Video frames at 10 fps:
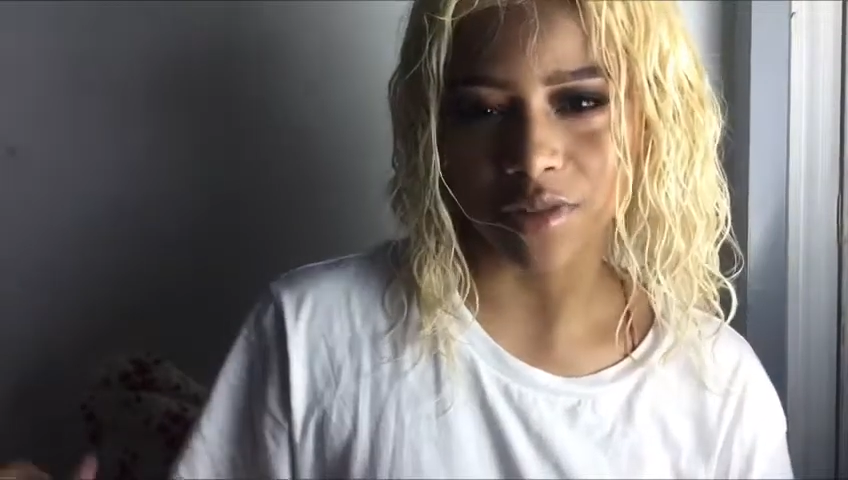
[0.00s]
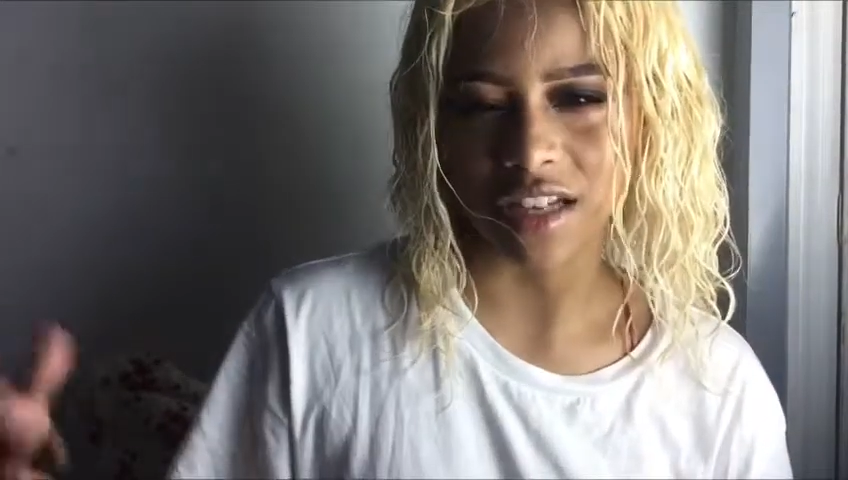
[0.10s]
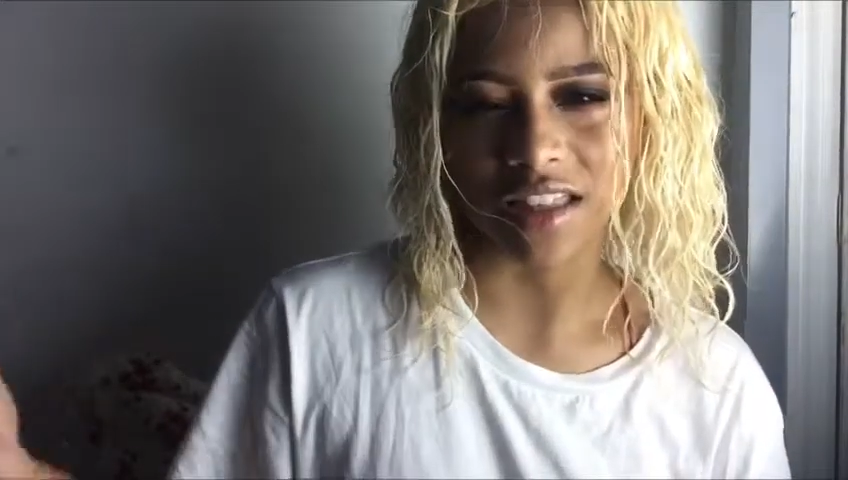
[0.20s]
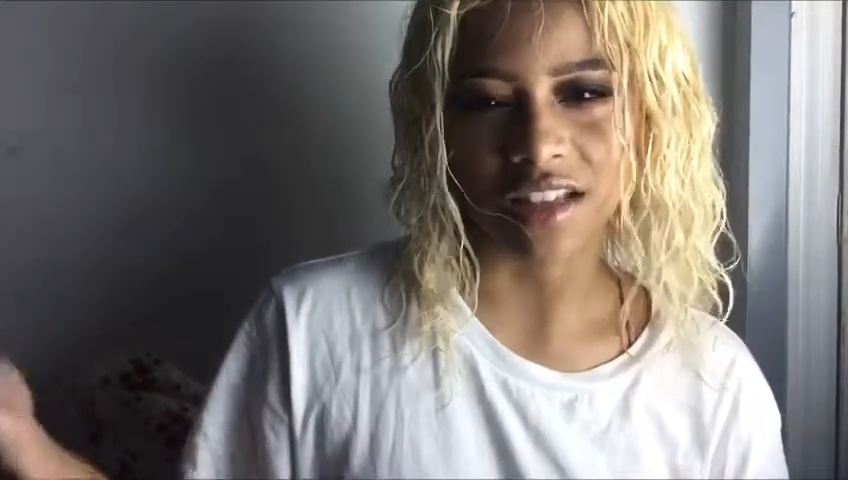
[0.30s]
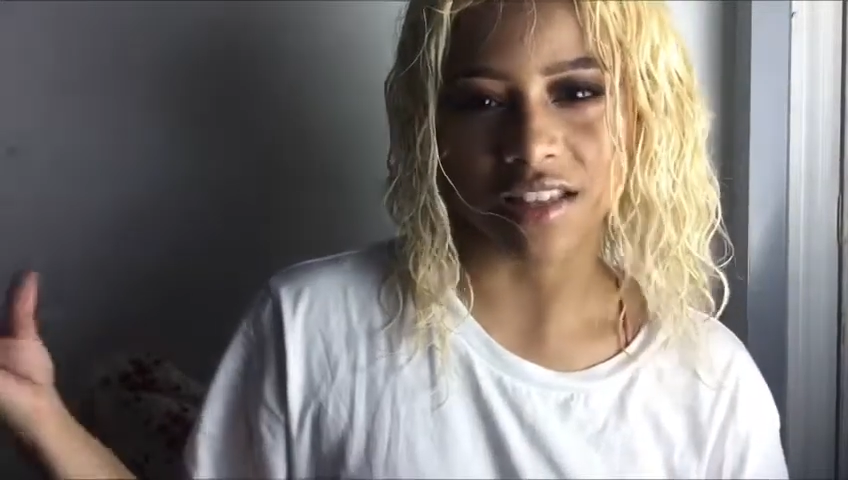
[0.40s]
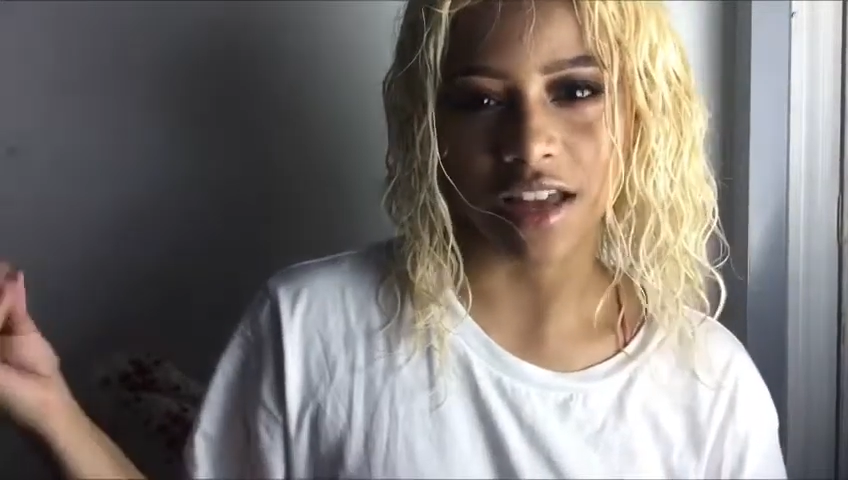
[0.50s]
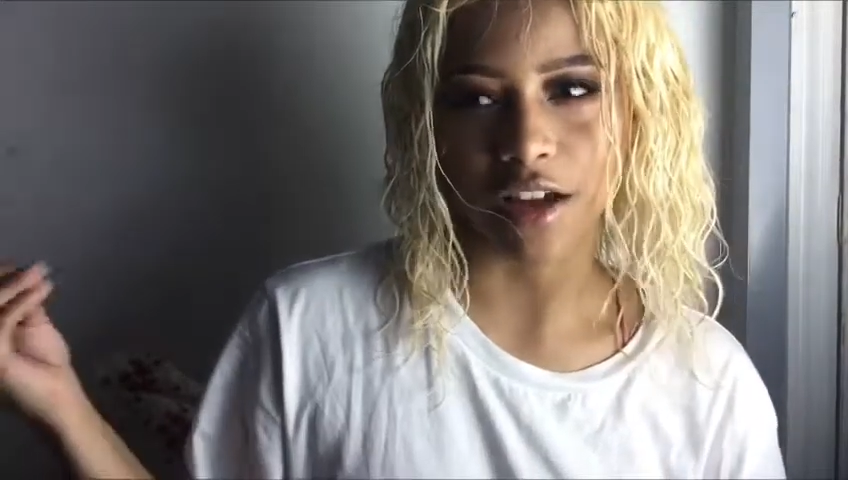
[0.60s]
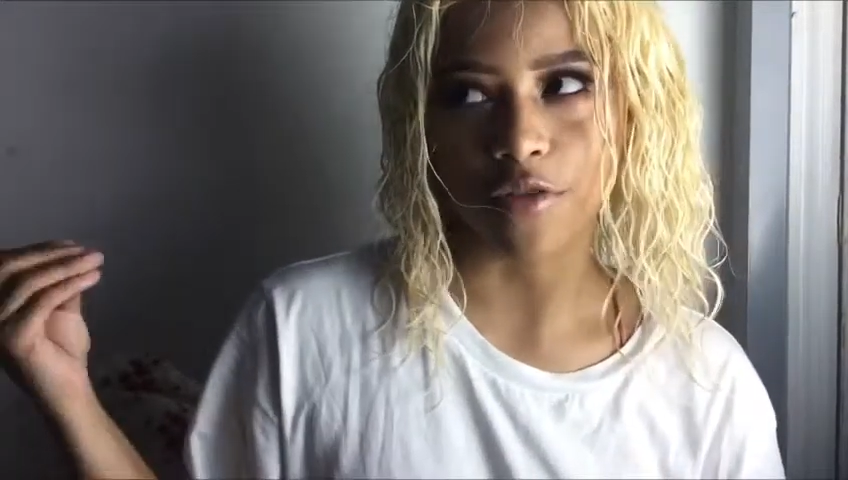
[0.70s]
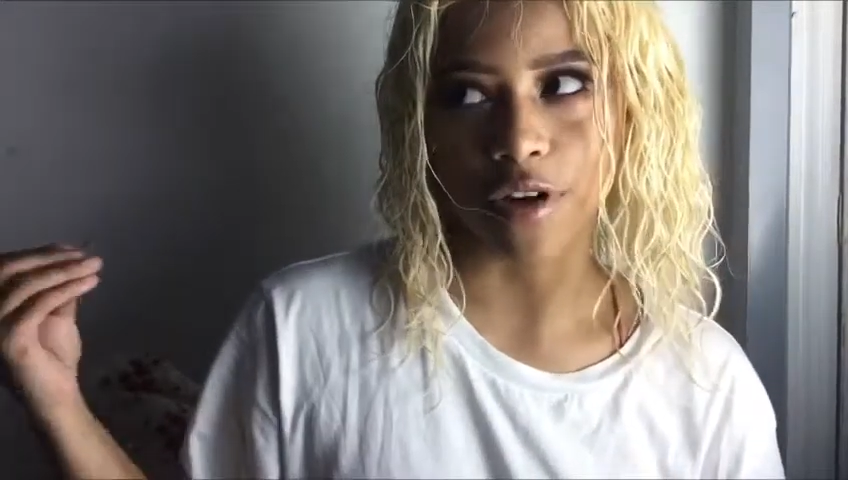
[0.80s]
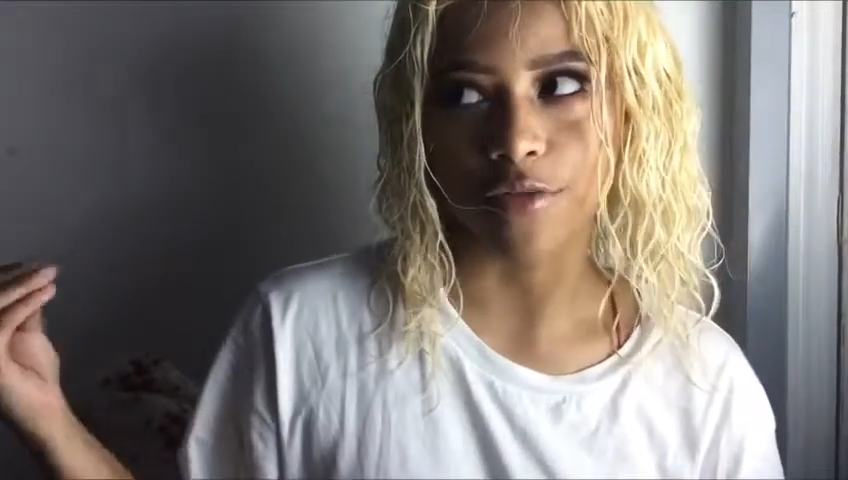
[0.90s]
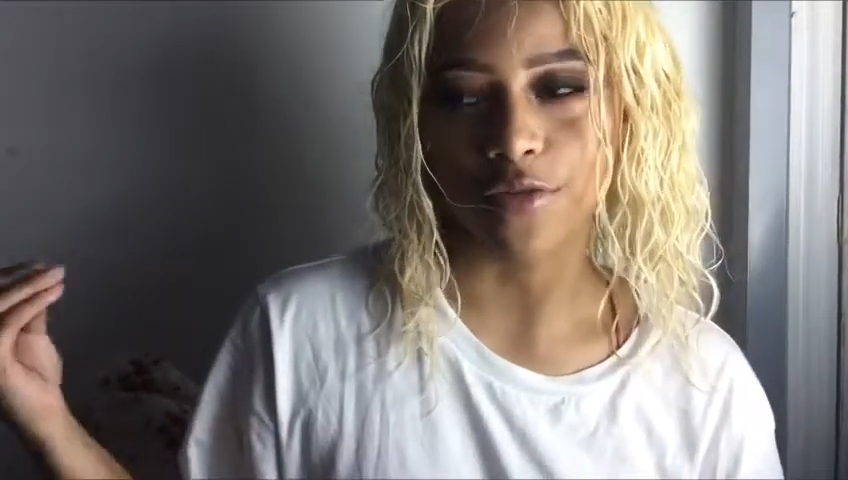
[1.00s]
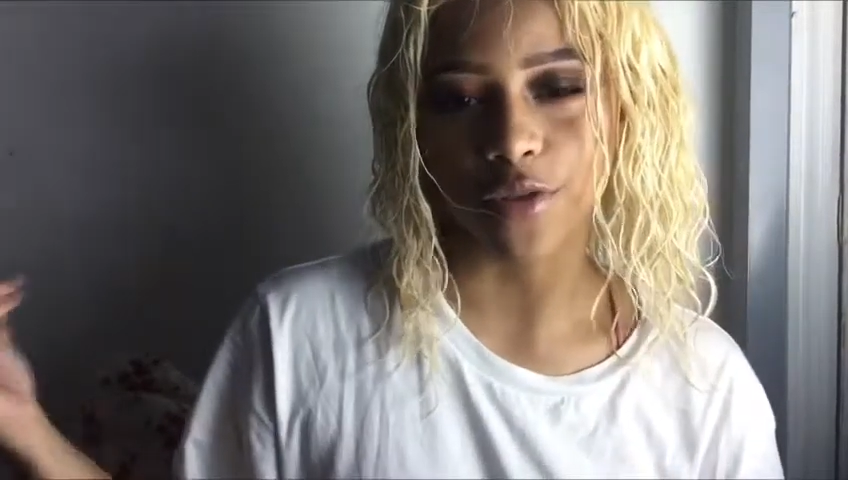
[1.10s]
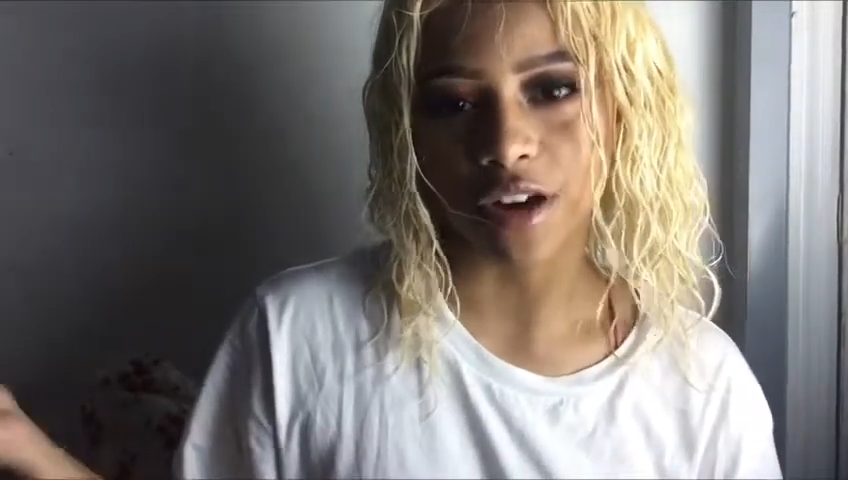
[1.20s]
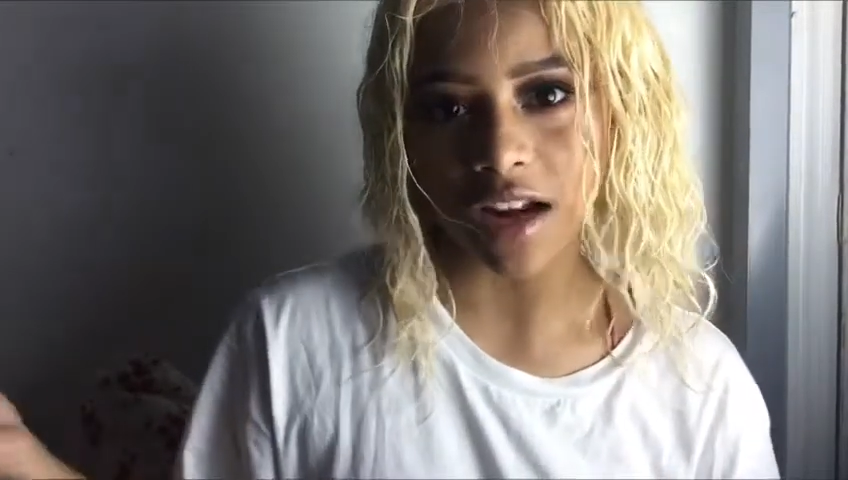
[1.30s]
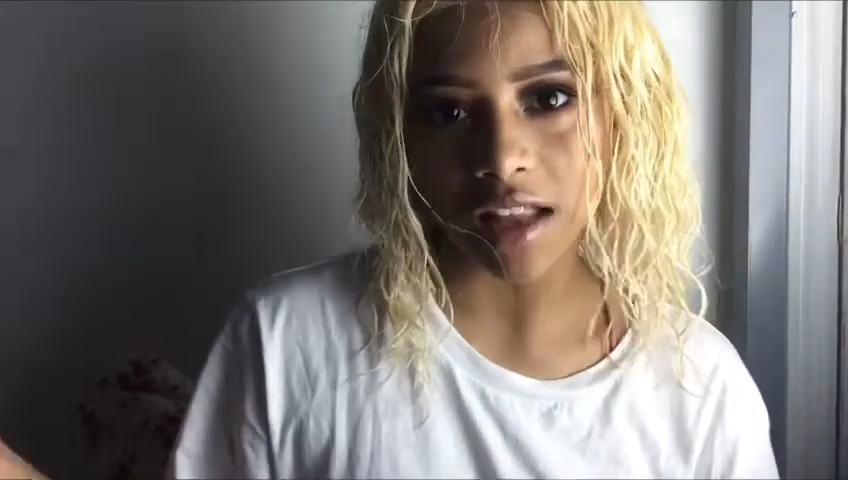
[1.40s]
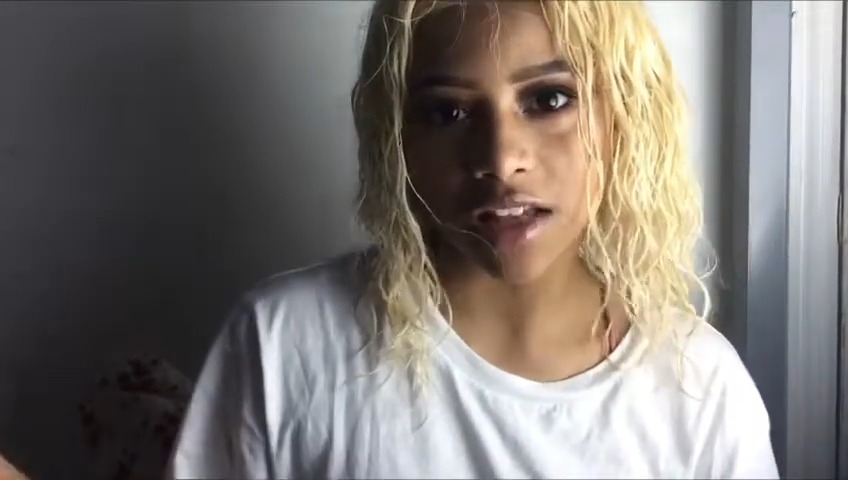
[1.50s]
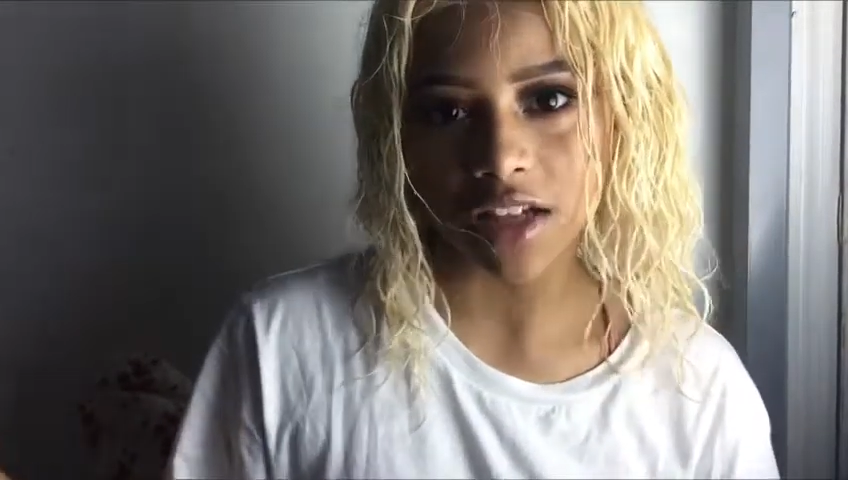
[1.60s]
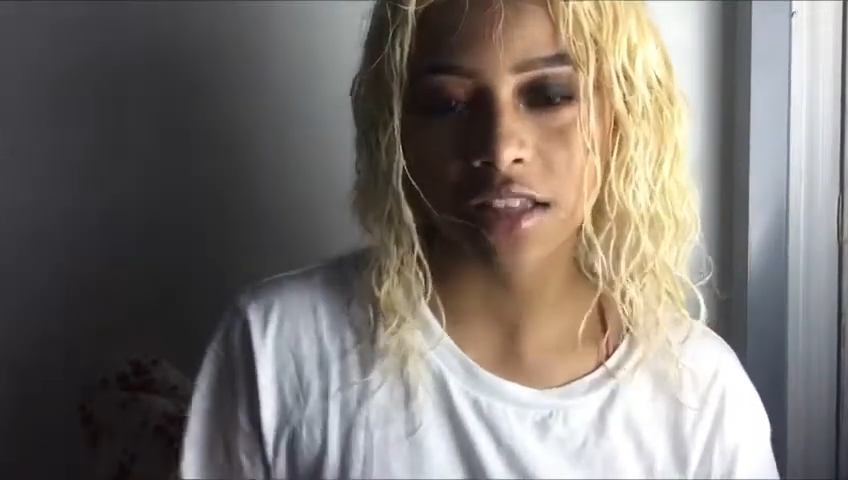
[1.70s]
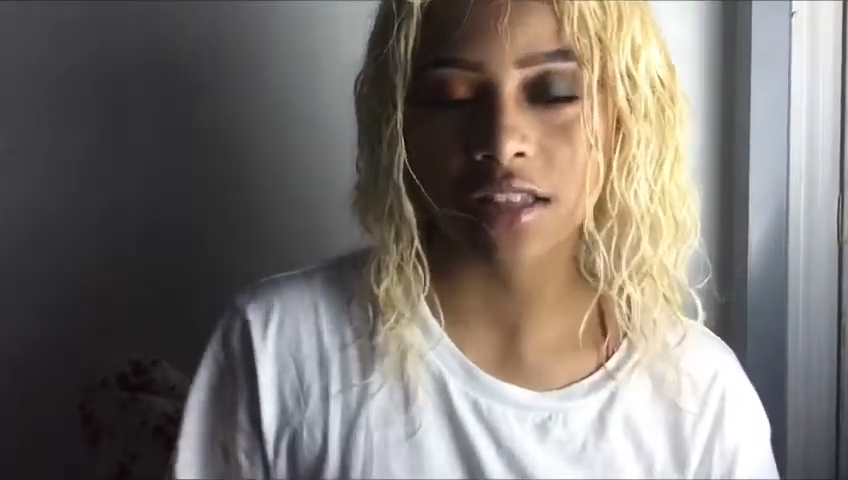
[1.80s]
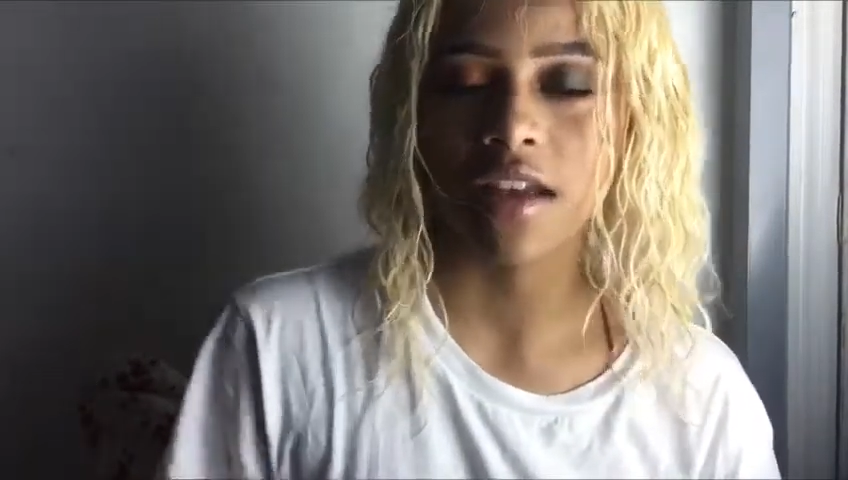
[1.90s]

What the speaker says: which I think is like around $40,